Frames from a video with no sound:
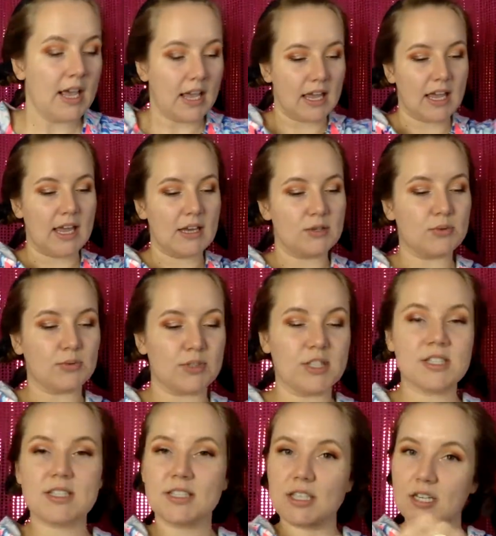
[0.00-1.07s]
and we're
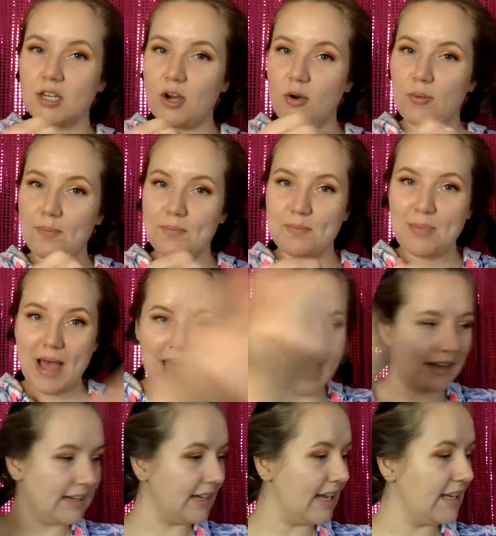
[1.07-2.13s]
just gonna go
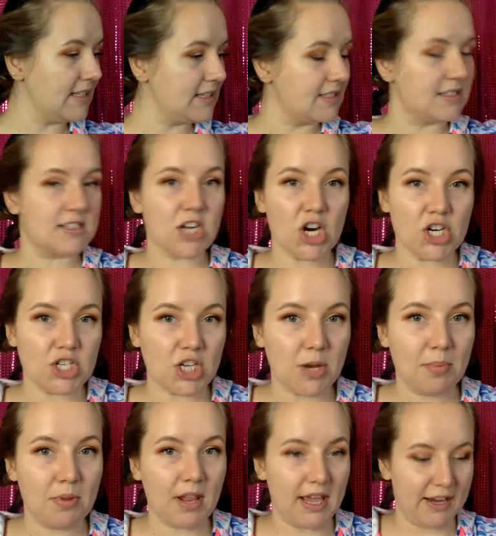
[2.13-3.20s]
back and start
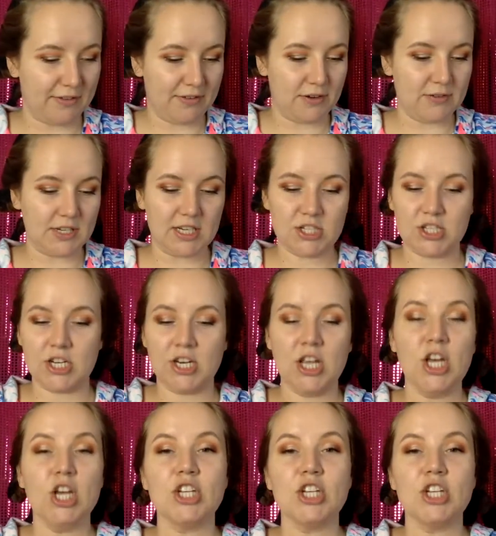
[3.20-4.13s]
applying foundation.